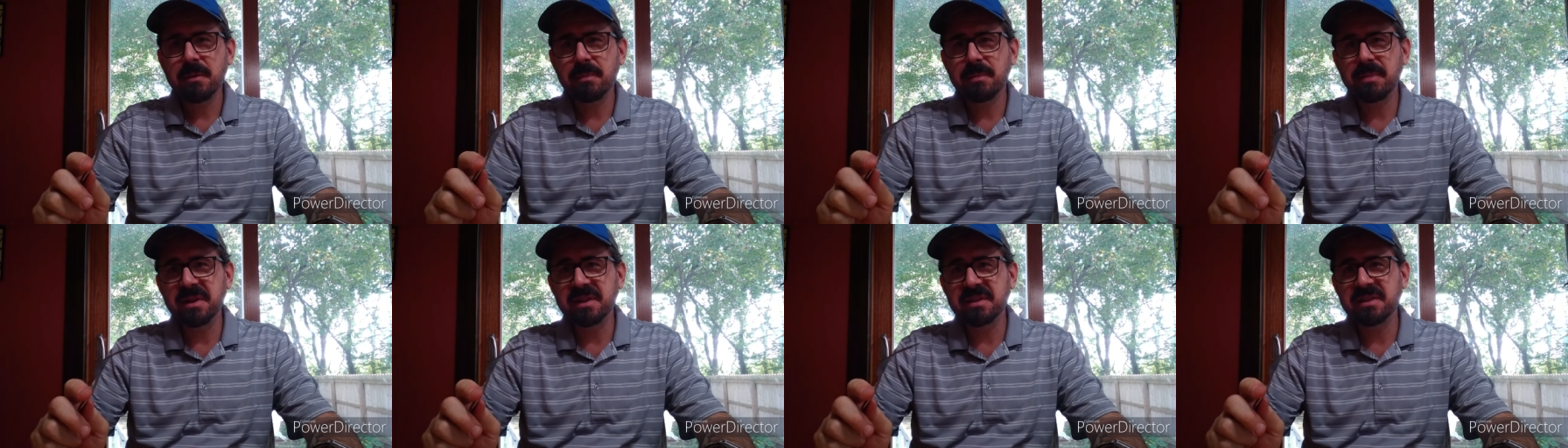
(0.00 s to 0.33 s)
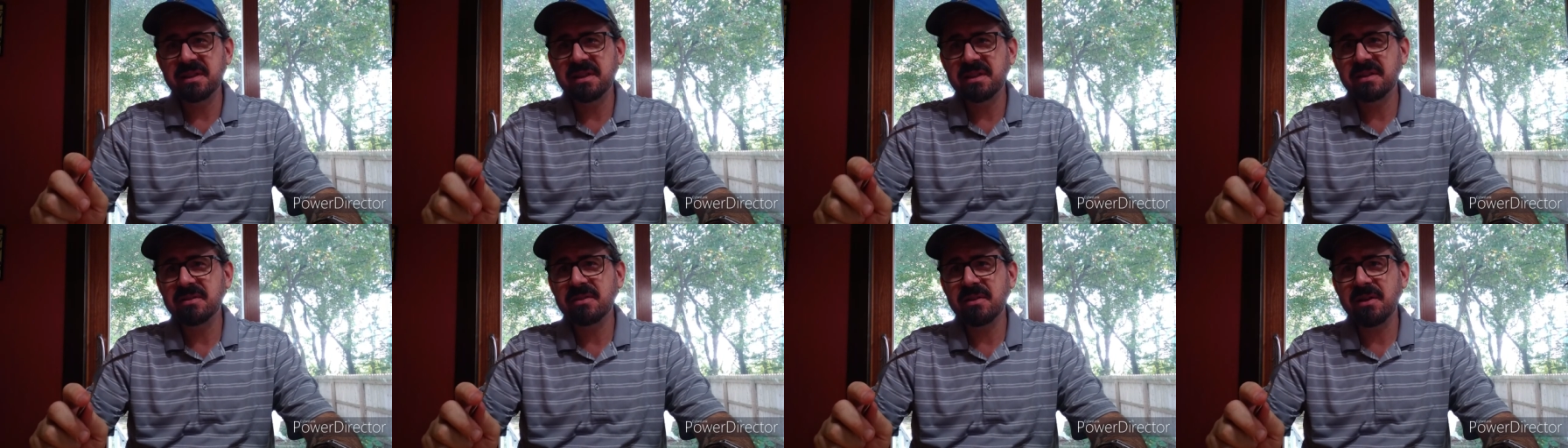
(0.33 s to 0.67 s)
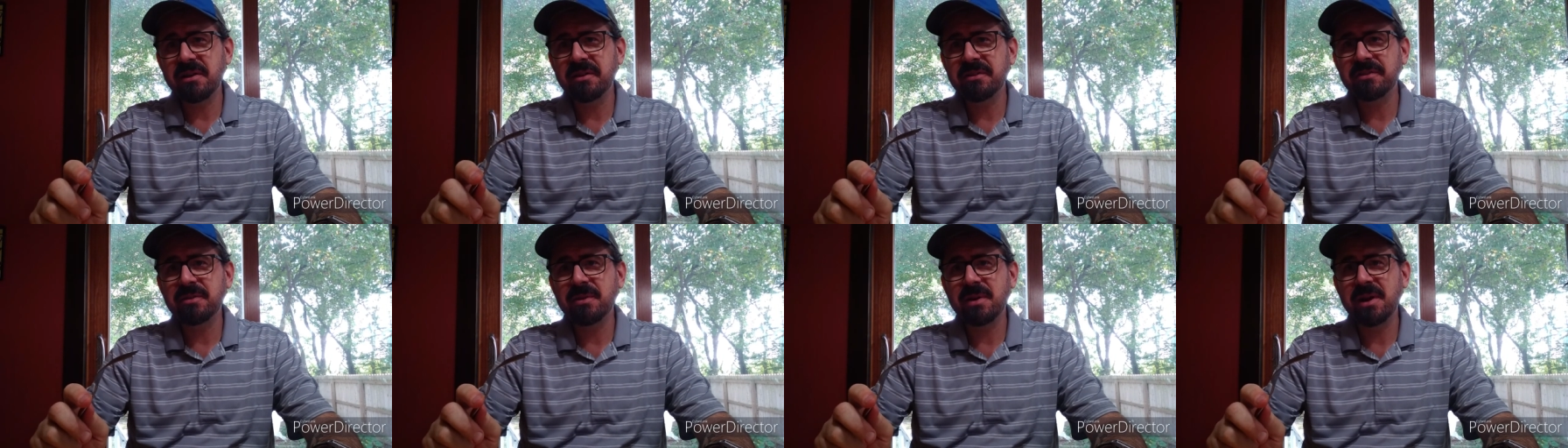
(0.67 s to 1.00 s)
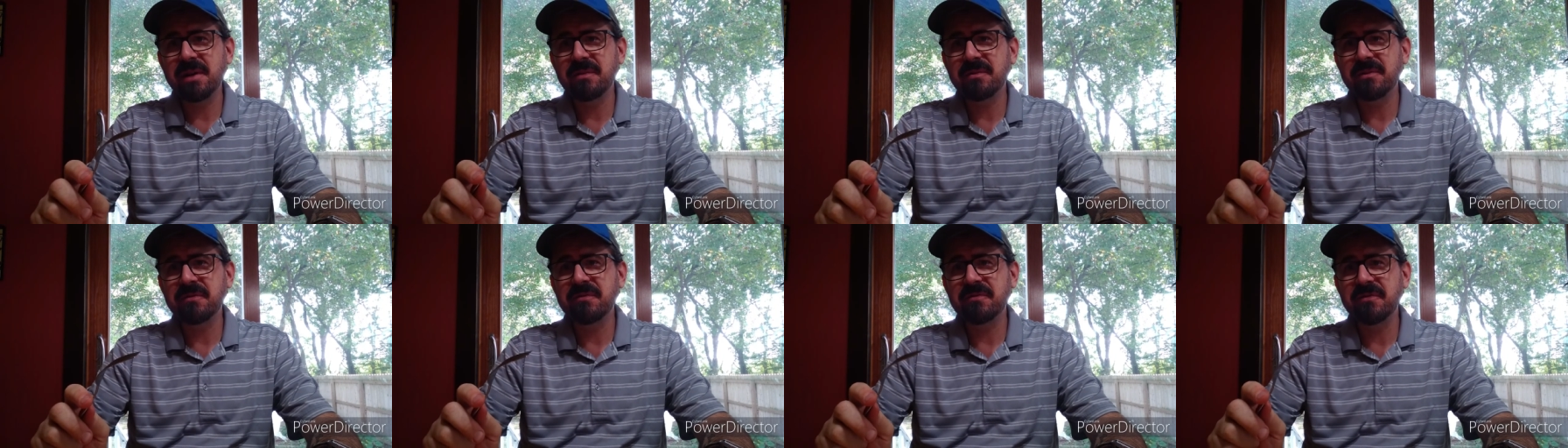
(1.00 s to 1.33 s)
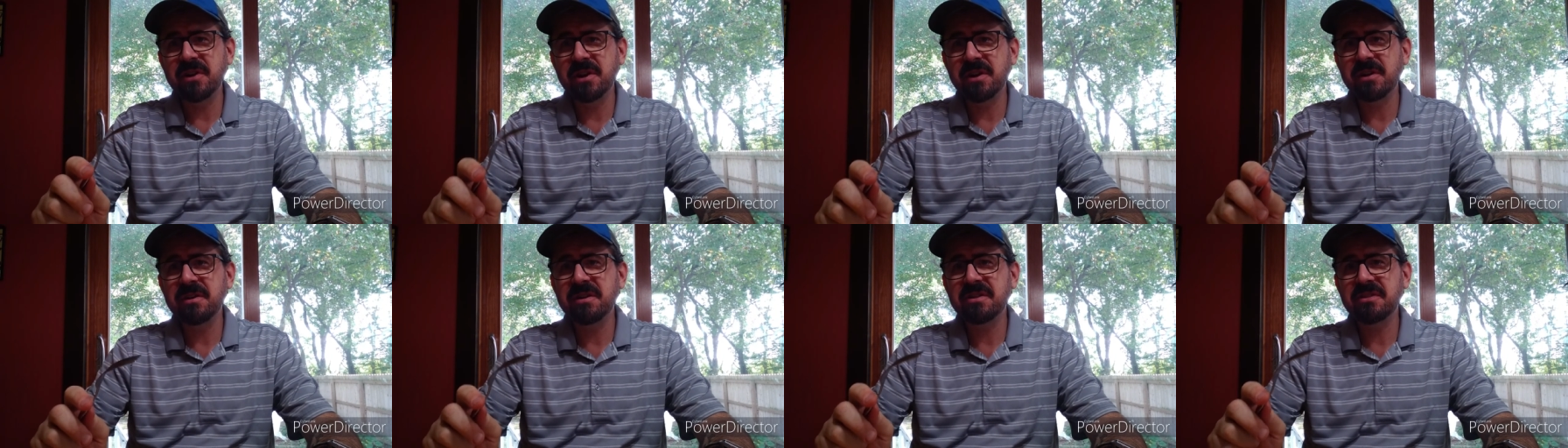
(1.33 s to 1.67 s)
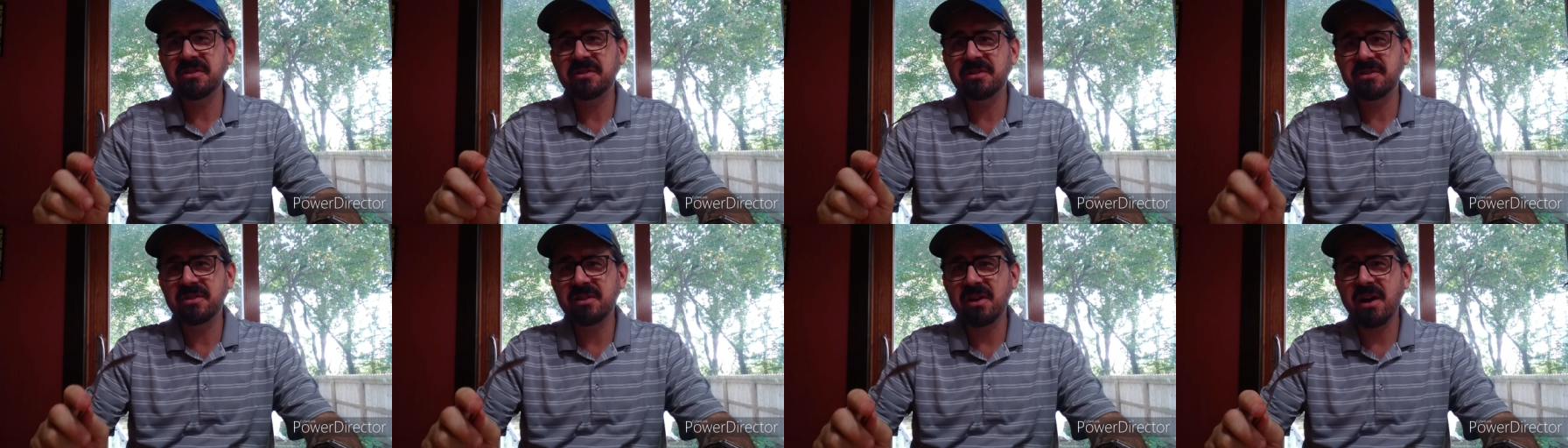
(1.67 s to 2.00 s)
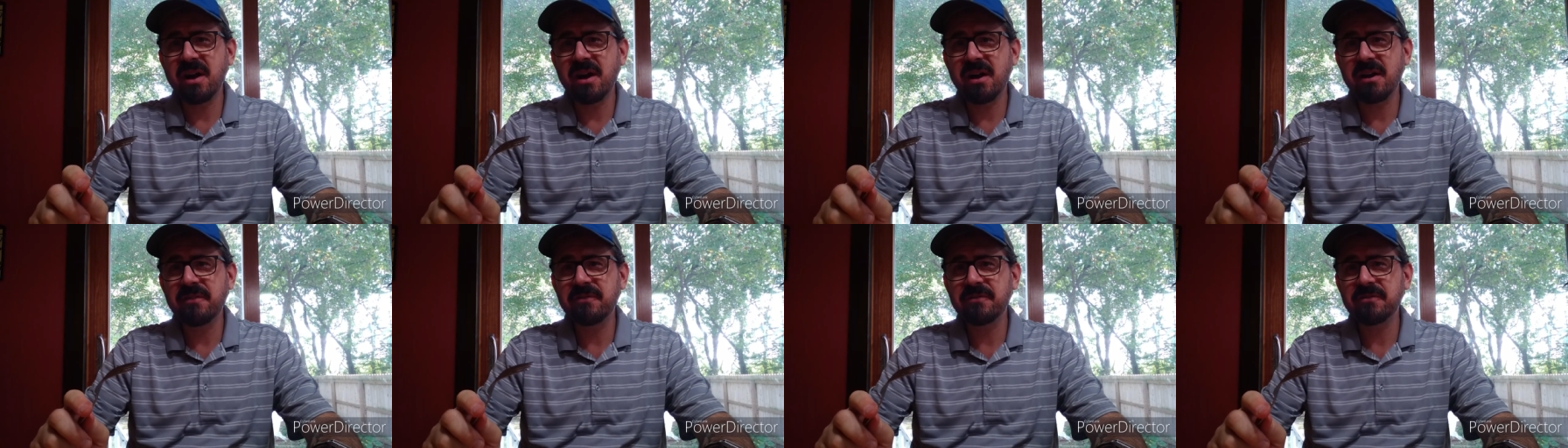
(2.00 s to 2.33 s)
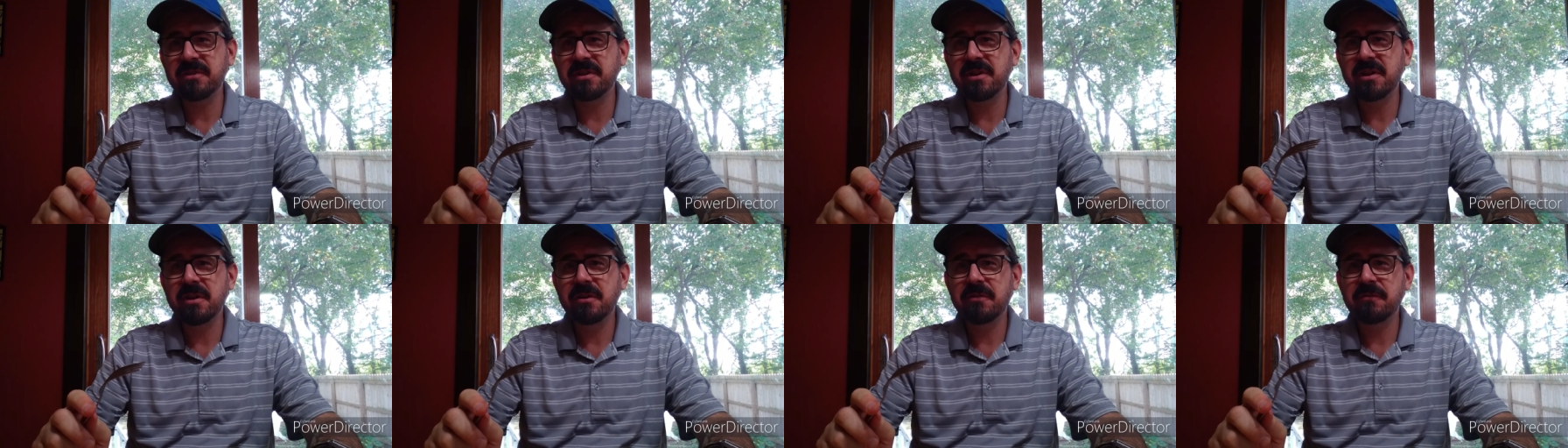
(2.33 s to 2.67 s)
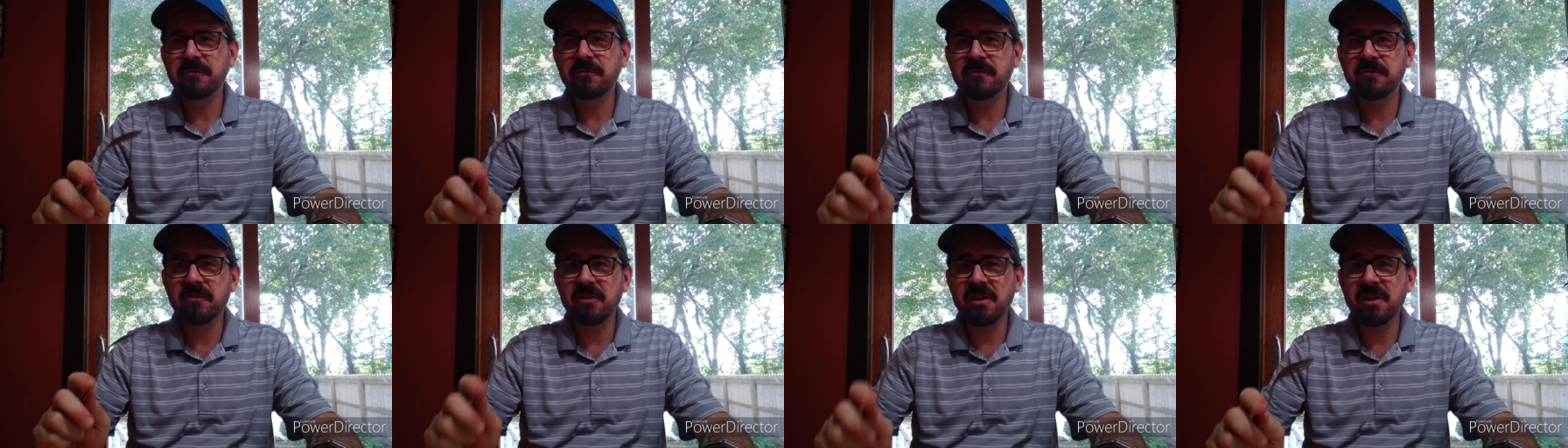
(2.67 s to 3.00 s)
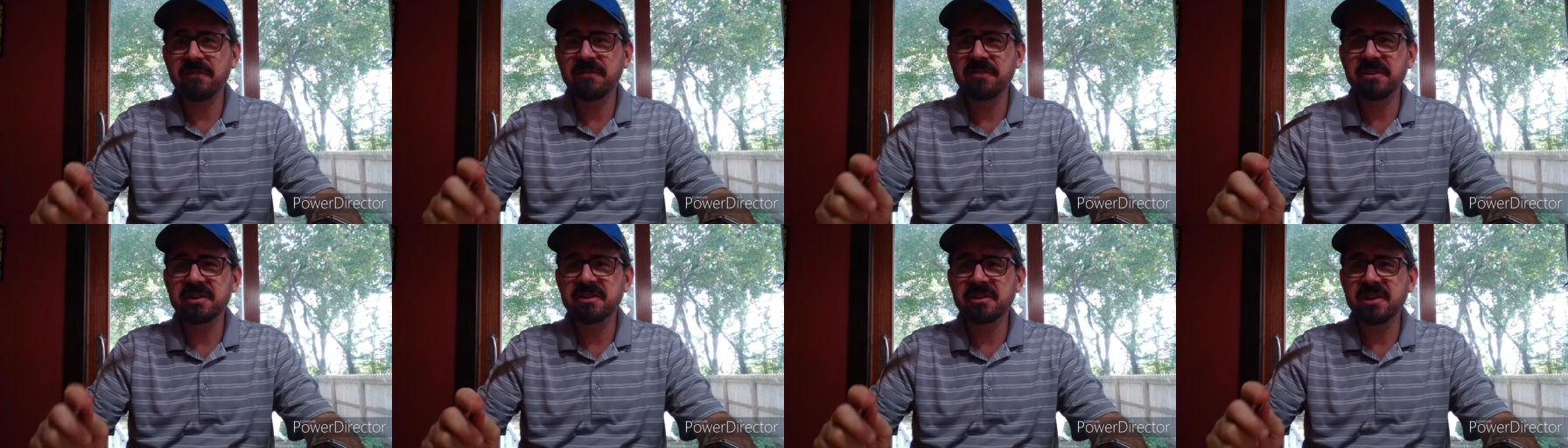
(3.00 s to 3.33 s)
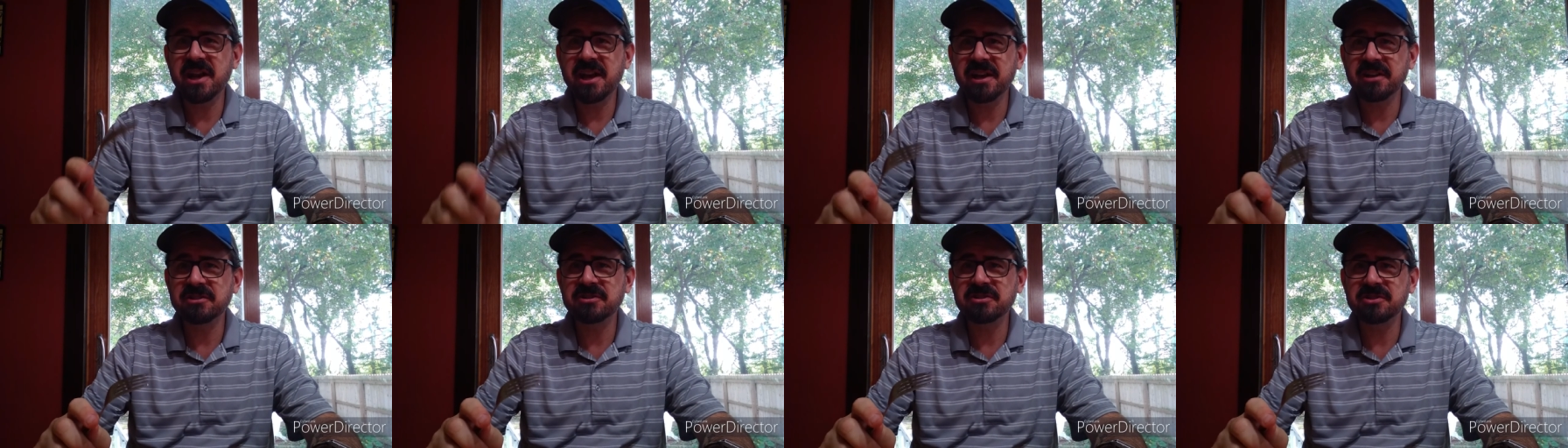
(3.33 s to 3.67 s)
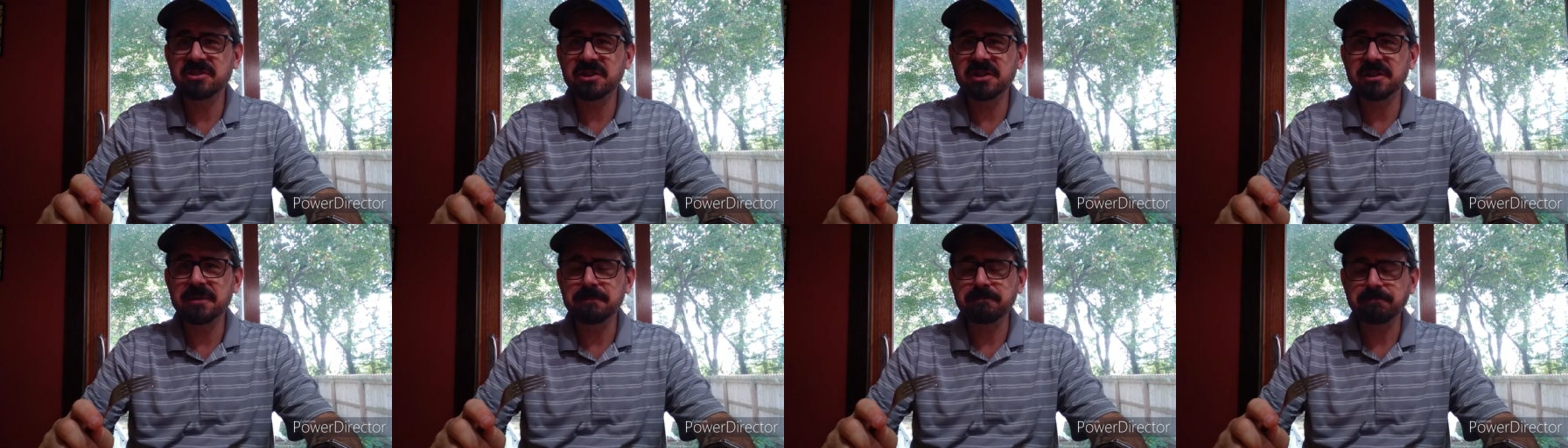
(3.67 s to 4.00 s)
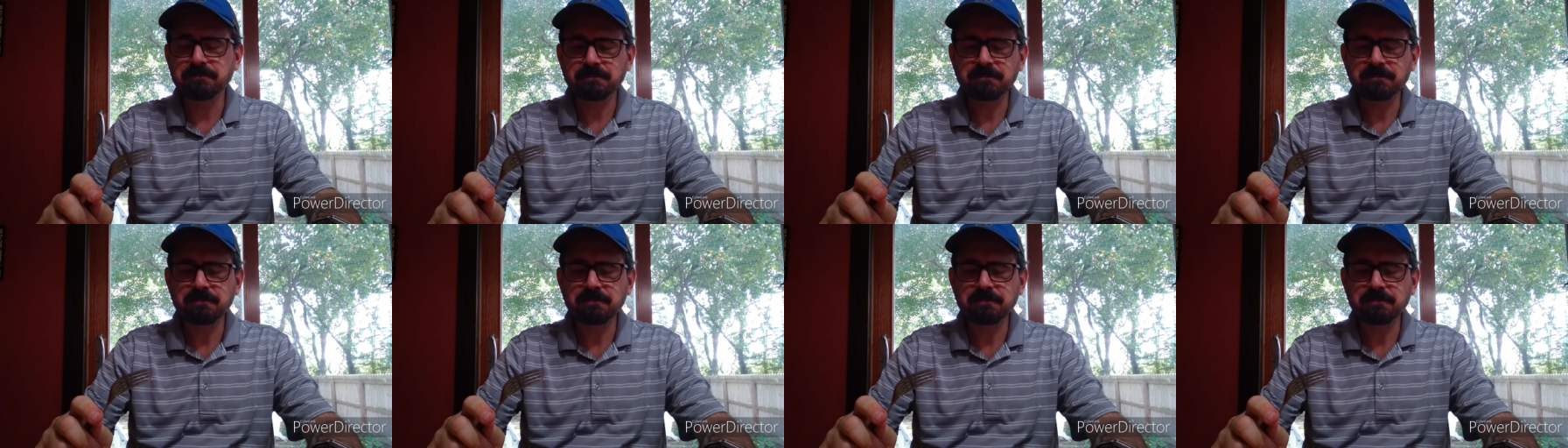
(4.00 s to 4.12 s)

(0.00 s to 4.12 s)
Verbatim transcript: but these also have a very soft, fluffy texture.